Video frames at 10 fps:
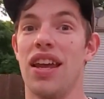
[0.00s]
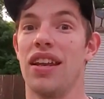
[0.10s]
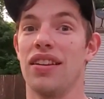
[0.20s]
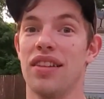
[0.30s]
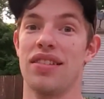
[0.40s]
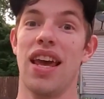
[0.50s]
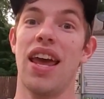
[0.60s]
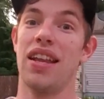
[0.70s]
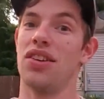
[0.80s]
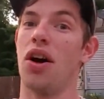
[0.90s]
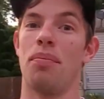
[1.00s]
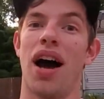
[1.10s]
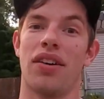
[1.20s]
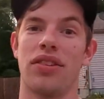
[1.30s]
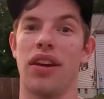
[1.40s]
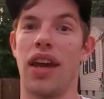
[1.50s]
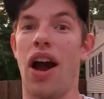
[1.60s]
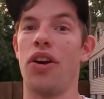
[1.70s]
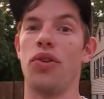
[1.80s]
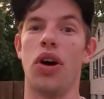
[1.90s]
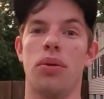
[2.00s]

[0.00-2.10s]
and let's get into unboxing our new